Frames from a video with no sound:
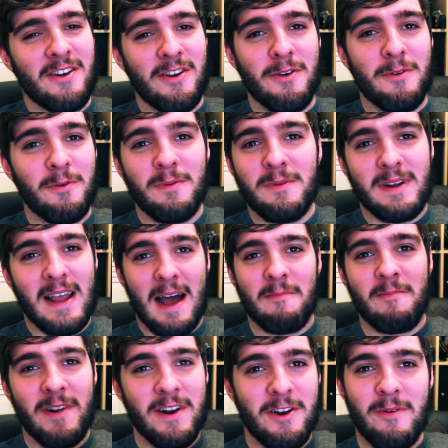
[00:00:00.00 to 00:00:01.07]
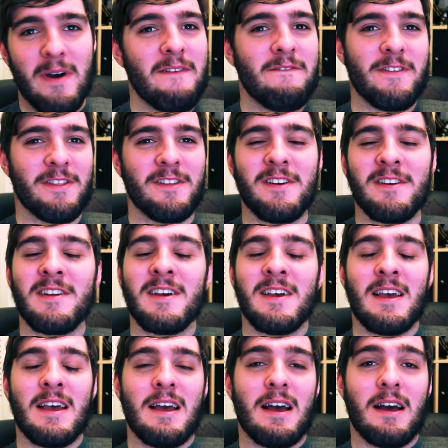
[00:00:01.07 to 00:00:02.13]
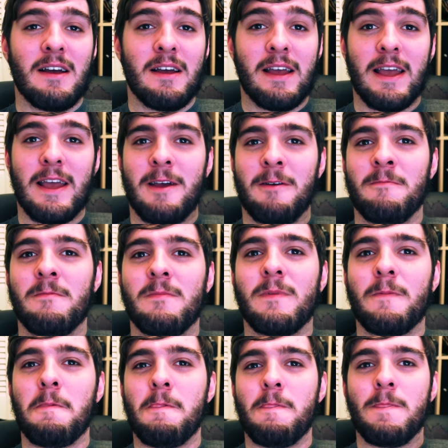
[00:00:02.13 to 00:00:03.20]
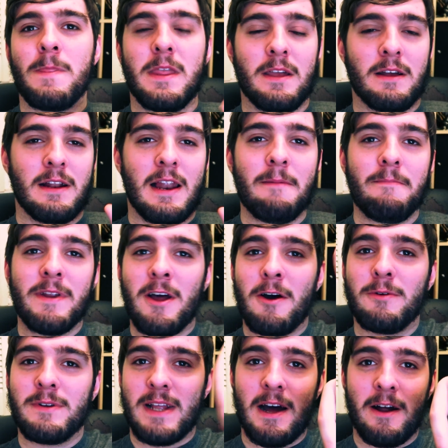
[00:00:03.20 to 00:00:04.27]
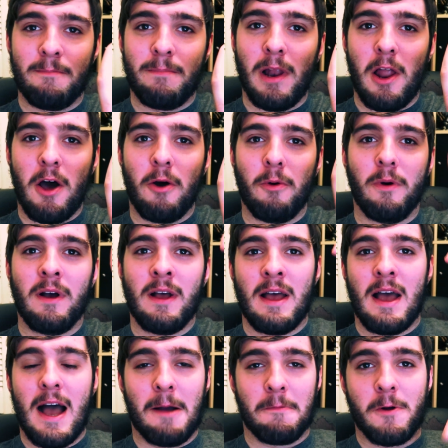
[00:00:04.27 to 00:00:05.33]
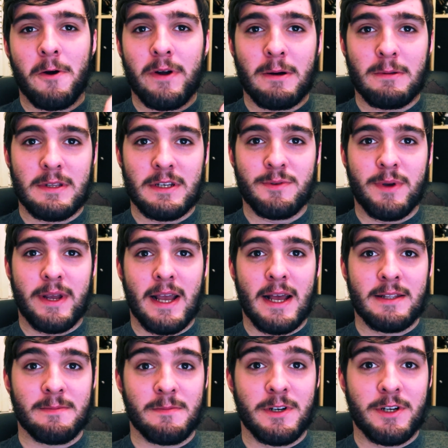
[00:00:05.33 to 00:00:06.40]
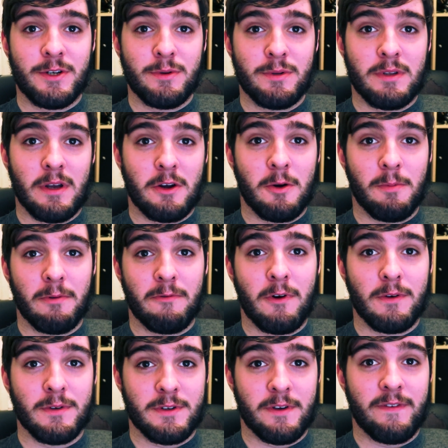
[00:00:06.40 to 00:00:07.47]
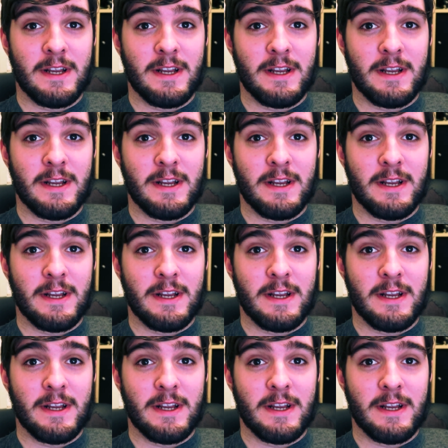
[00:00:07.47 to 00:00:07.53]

new camera, new everything. Let me know down below. I'm going out this weekend, I'm gonna shoot a couple rolls of